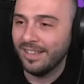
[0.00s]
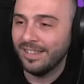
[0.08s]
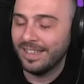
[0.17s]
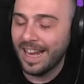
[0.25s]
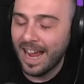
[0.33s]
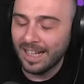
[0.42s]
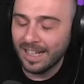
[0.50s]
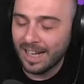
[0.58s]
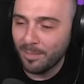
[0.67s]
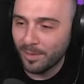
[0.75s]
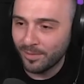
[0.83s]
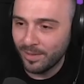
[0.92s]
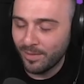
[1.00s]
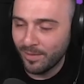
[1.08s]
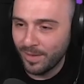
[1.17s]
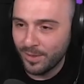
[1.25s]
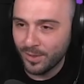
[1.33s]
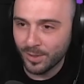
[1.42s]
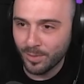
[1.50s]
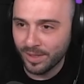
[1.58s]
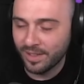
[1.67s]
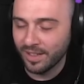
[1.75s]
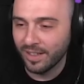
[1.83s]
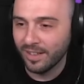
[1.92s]
They had a couple of different features
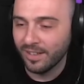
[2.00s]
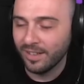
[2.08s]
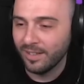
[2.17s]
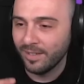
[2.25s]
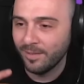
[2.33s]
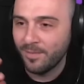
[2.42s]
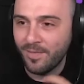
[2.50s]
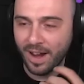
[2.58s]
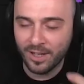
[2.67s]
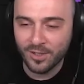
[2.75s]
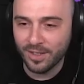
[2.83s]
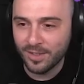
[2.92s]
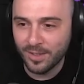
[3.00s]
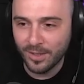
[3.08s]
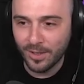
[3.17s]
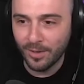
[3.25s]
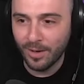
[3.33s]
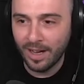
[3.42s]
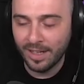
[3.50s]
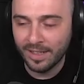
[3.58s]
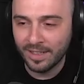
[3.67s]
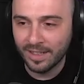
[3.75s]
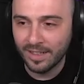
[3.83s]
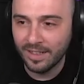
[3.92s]
with factions,
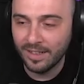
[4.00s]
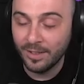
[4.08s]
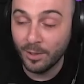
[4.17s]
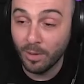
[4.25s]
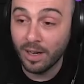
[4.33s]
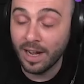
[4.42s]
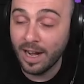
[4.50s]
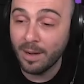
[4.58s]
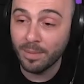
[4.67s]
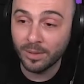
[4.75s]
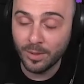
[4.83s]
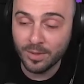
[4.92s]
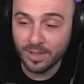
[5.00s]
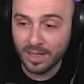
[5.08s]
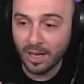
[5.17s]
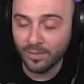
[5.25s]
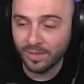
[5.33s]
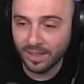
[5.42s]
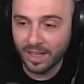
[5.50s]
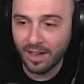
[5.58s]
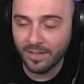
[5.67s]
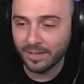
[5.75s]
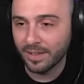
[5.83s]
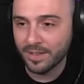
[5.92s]
and you were able to use a lot of the
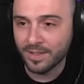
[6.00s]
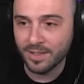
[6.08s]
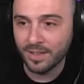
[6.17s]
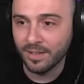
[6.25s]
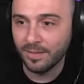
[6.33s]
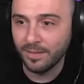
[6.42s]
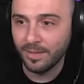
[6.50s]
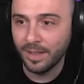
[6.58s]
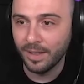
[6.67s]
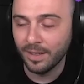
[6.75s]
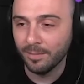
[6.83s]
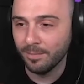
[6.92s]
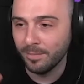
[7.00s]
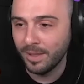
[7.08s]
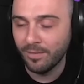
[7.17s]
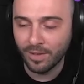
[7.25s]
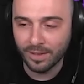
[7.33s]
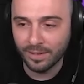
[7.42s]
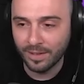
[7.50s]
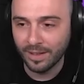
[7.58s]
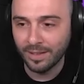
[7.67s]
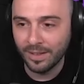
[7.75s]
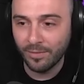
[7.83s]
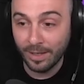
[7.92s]
characters in a
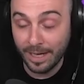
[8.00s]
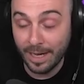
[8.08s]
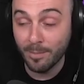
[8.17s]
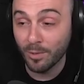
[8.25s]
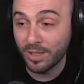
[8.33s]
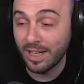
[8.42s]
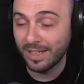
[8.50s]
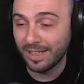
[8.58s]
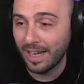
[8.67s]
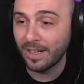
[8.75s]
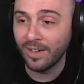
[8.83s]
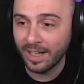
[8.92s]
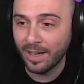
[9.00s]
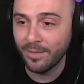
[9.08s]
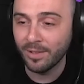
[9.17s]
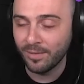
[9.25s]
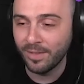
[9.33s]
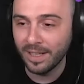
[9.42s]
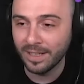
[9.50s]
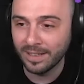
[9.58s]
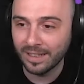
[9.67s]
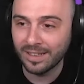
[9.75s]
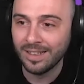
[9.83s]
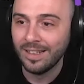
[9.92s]
different game modes, and it kind of like gave you the feeling
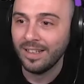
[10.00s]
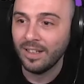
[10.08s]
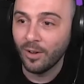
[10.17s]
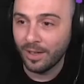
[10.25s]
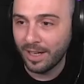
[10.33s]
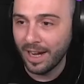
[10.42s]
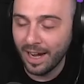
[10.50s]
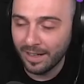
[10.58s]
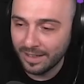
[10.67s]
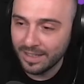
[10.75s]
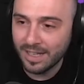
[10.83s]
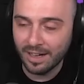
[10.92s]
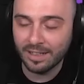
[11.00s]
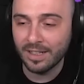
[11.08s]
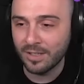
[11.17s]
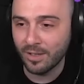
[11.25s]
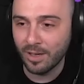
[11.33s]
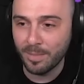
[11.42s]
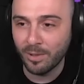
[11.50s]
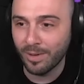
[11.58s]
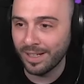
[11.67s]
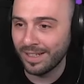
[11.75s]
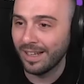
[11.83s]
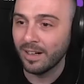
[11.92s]
that, okay, this character is going to be
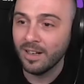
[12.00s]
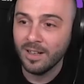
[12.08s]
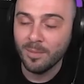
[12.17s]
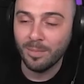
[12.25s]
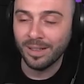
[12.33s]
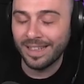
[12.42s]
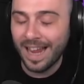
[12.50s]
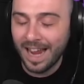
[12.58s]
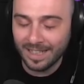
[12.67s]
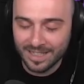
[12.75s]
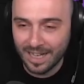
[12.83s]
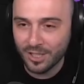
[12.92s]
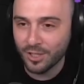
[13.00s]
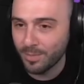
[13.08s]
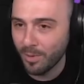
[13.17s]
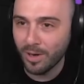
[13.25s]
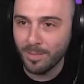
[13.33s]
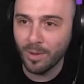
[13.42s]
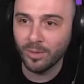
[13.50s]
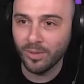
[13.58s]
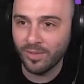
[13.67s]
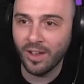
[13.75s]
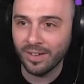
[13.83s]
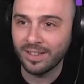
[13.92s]
great there. But they had such a small amount
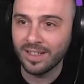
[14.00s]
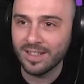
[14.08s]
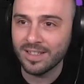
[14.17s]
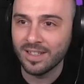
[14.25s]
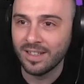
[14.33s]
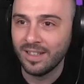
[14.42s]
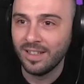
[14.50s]
of characters.